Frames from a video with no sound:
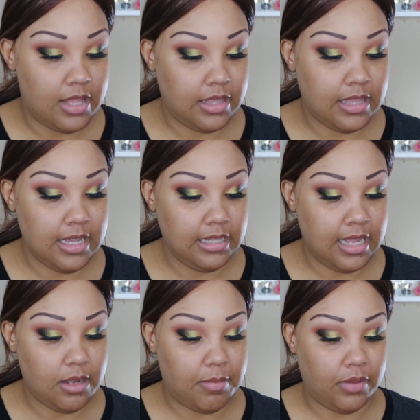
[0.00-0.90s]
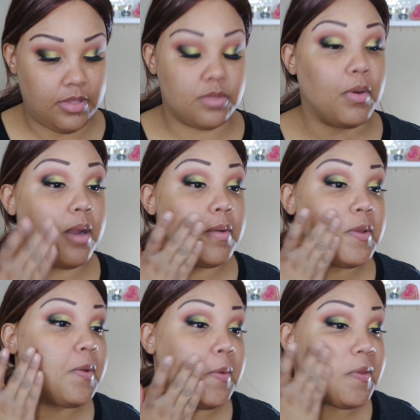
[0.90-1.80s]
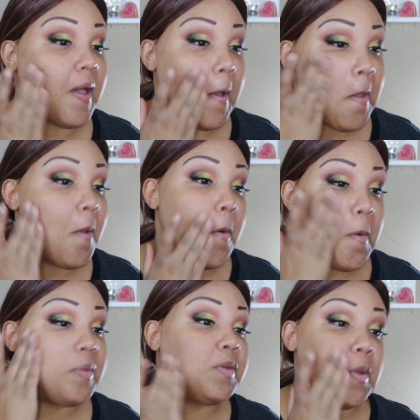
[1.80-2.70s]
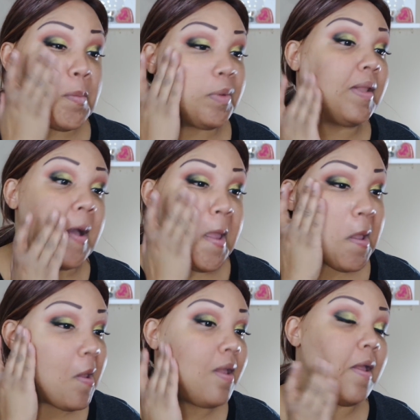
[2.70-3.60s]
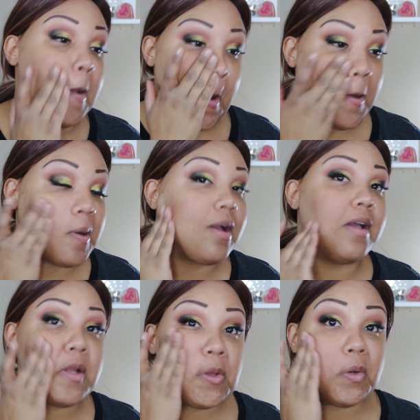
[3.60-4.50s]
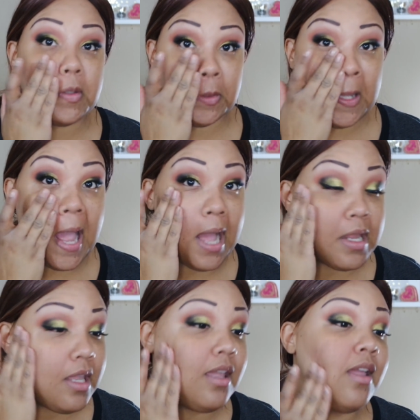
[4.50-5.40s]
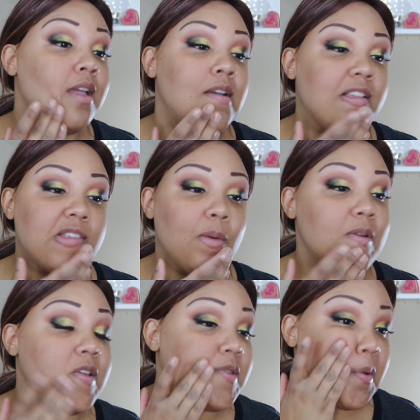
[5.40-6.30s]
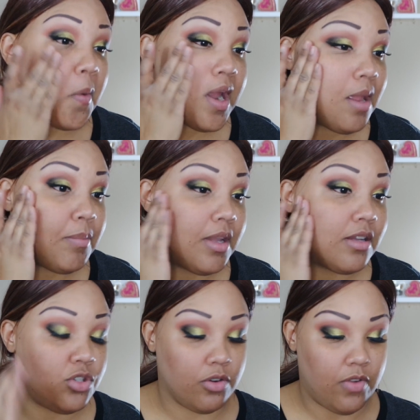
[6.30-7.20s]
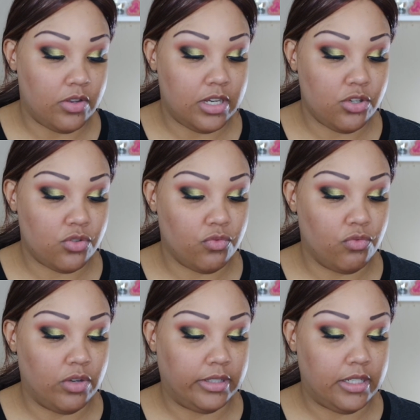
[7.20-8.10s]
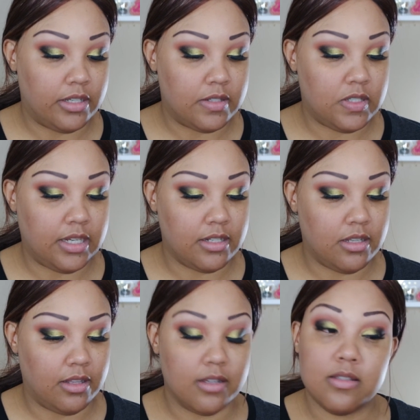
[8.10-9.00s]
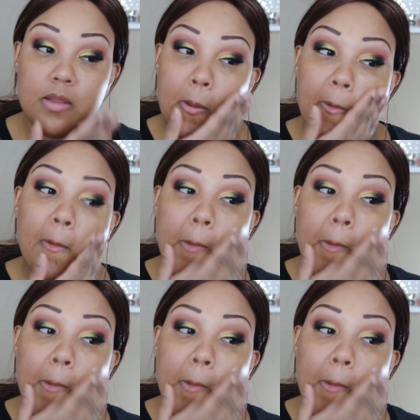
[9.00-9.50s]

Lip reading: And the thing I like about this primer too is that once you apply it, it kind of turns tacky. So, which is great because your foundation's really gonna stick to this.